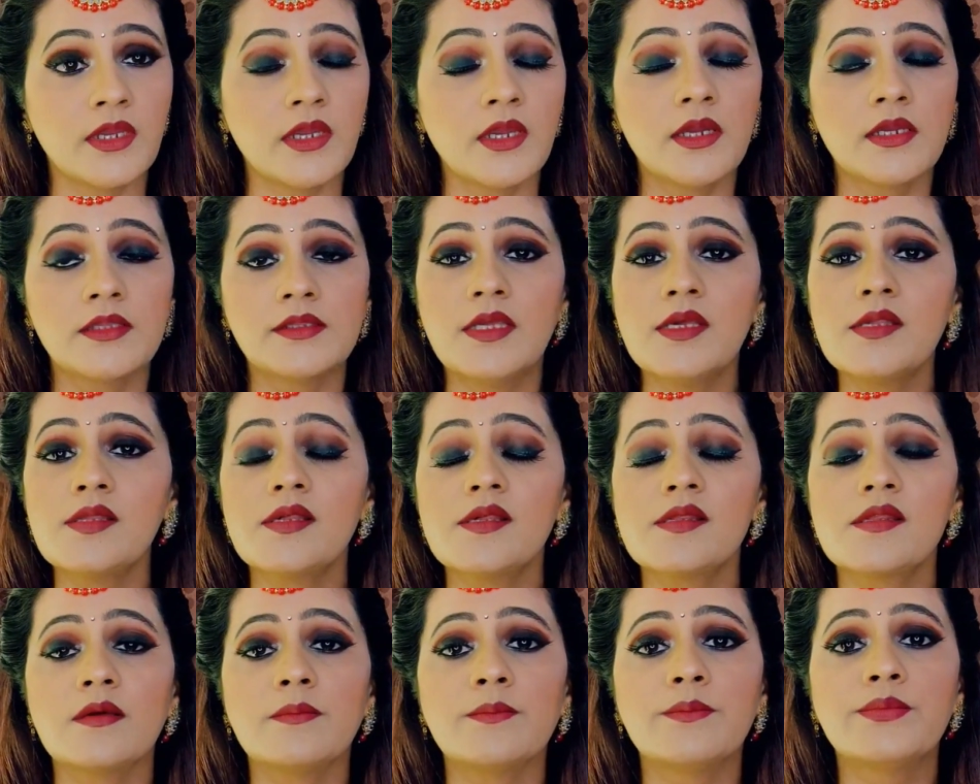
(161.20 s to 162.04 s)
This
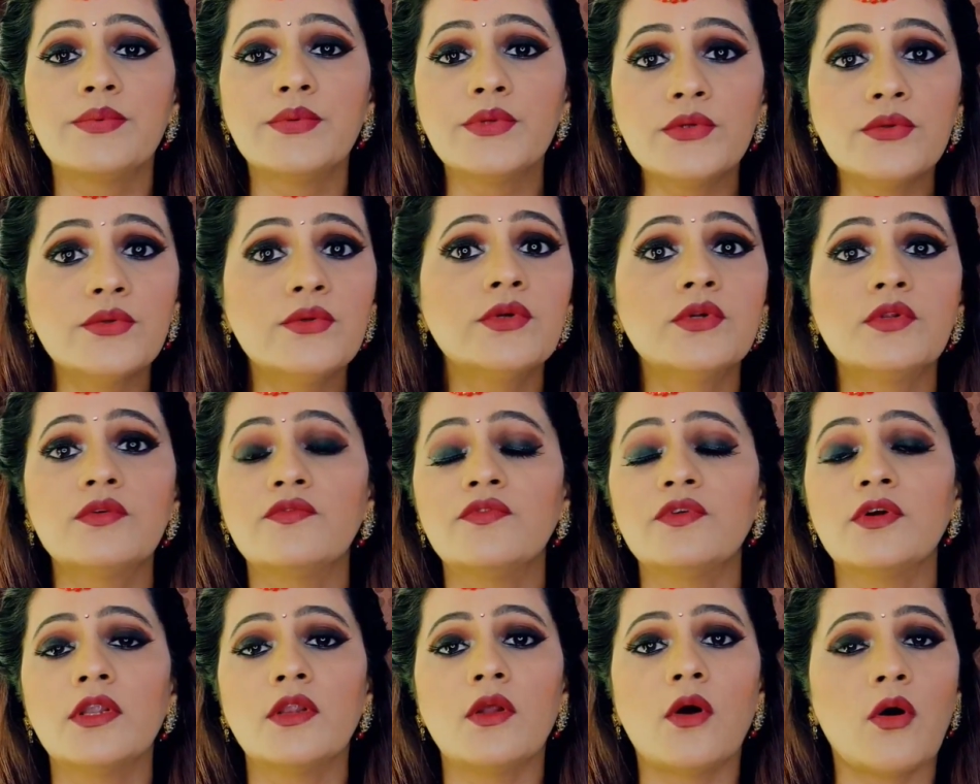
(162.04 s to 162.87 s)
is a
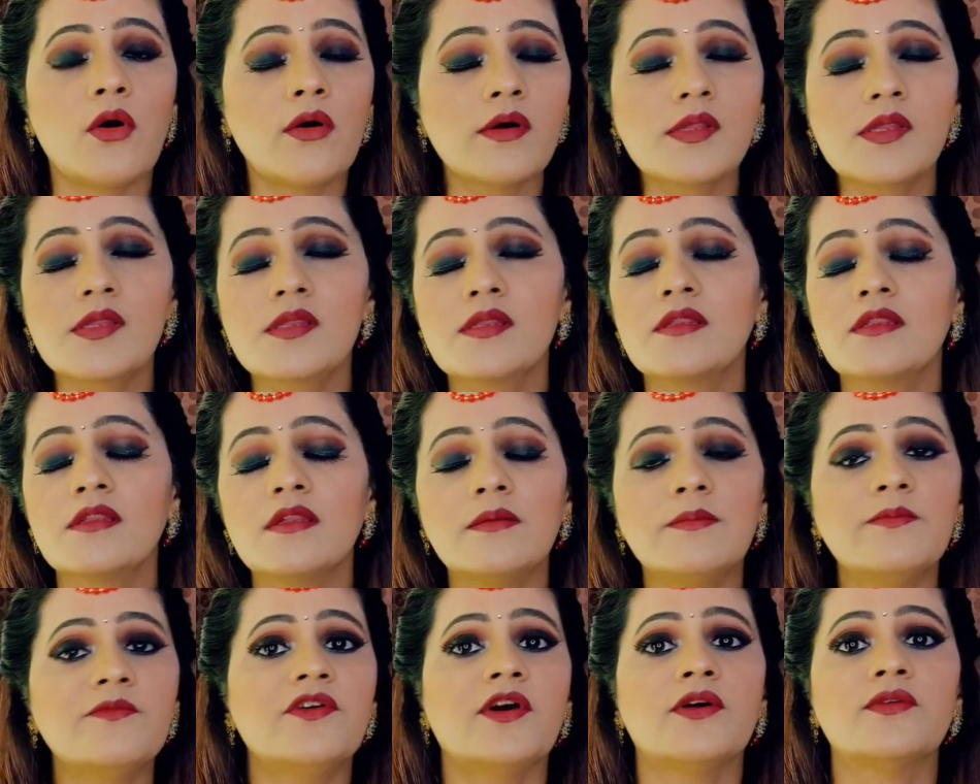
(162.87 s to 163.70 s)
beautiful,
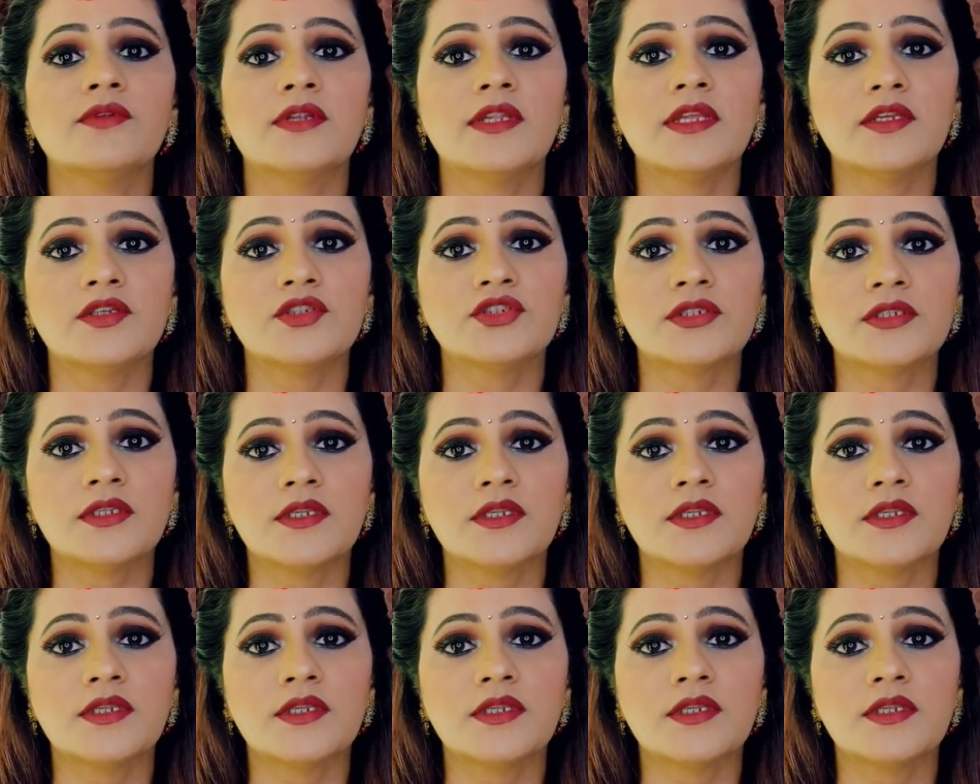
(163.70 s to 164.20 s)
awesome foundation.